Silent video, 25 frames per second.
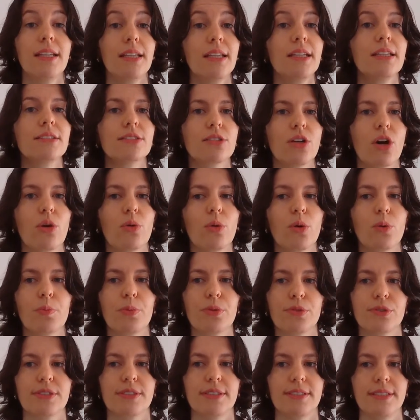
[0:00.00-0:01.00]
In his oral
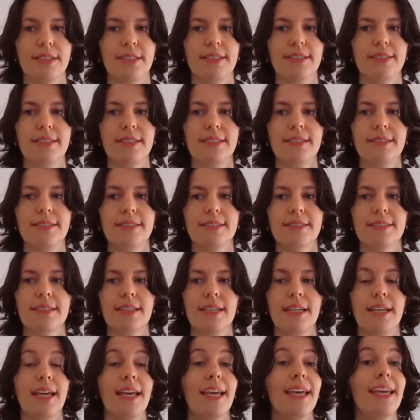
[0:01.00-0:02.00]
proceedings,
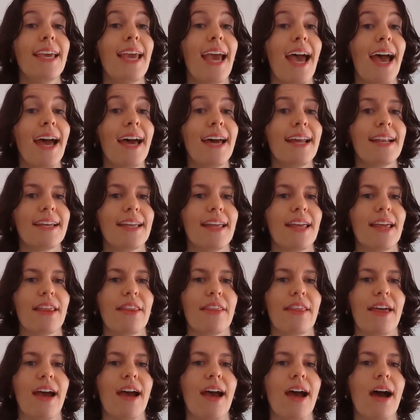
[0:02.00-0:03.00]
he added
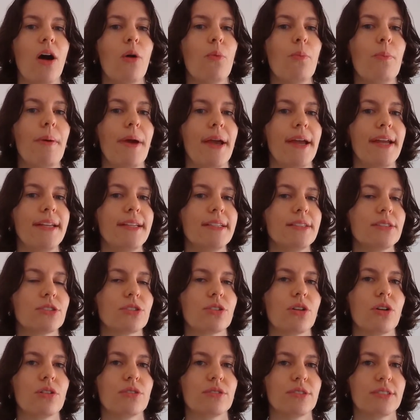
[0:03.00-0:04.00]
that Albania's
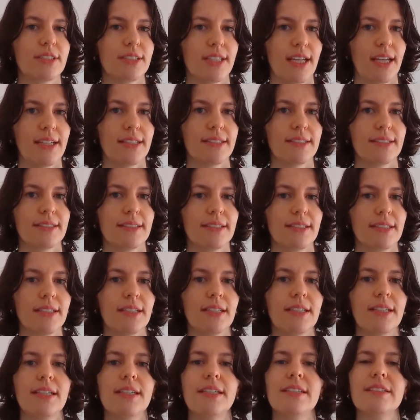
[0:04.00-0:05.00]
consent
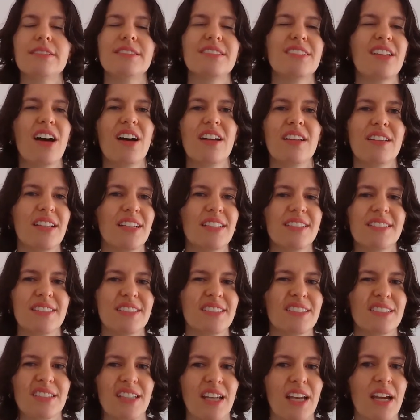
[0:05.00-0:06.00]
is not
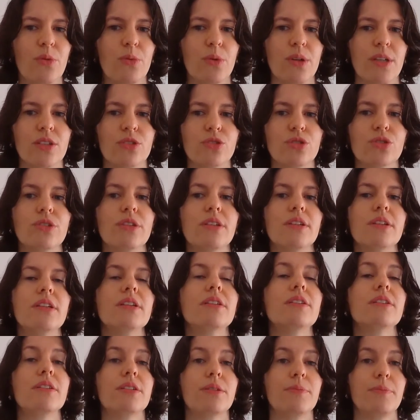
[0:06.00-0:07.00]
necessary to the
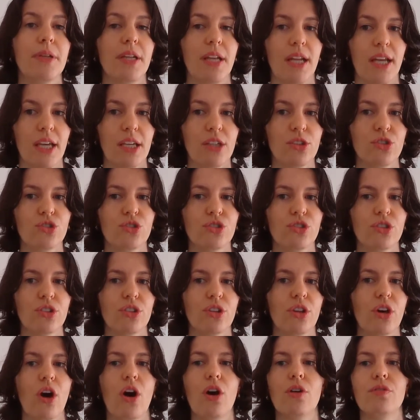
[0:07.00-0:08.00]

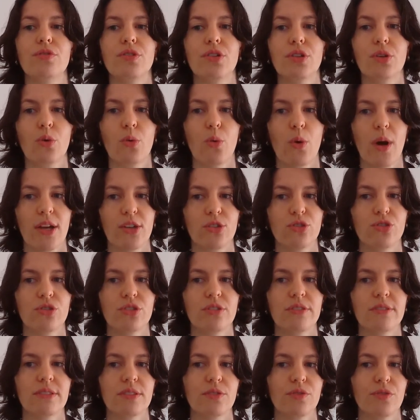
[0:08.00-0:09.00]
determination of the
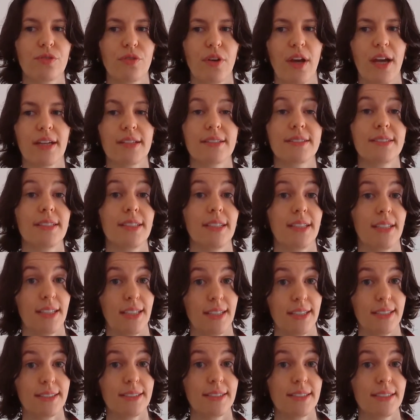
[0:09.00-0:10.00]
questions affecting
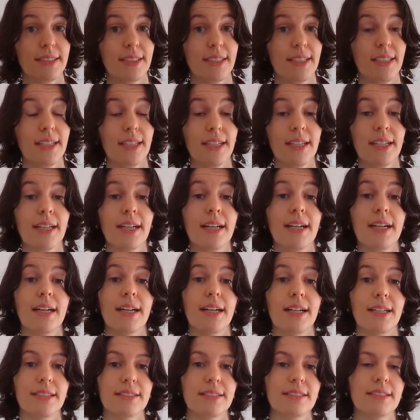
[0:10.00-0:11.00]
Italy
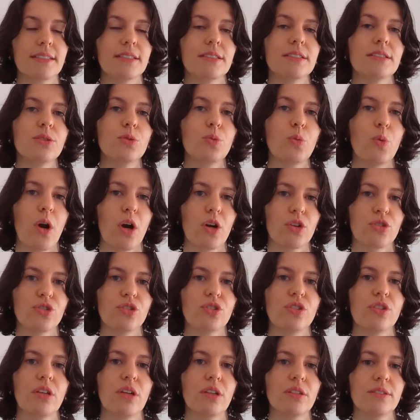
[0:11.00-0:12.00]
under the
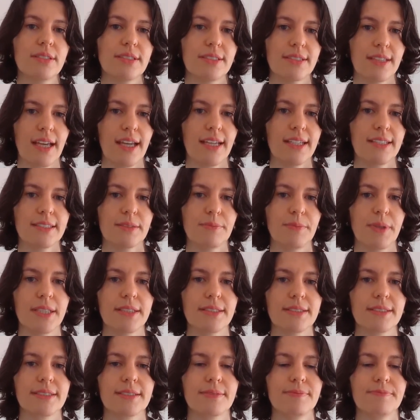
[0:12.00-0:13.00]
Washington
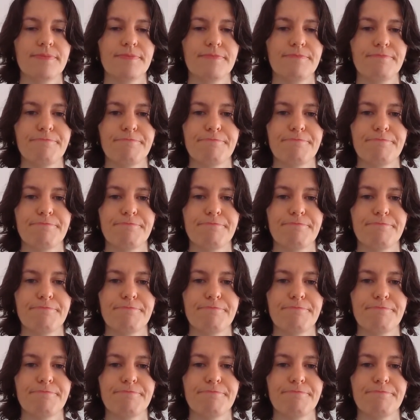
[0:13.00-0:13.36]
Statement.